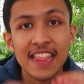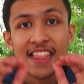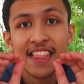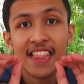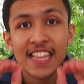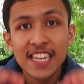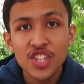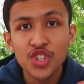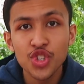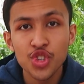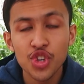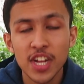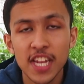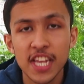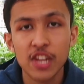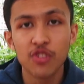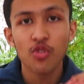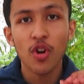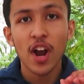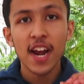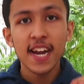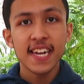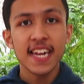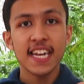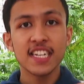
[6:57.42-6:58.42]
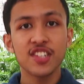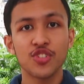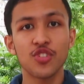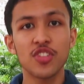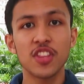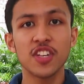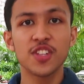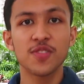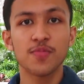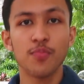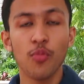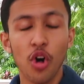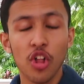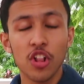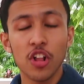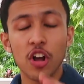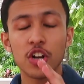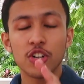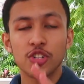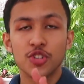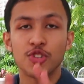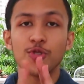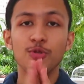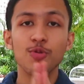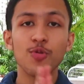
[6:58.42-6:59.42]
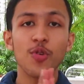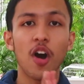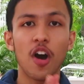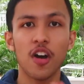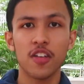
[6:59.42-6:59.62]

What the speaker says: Literally right next to this mall are two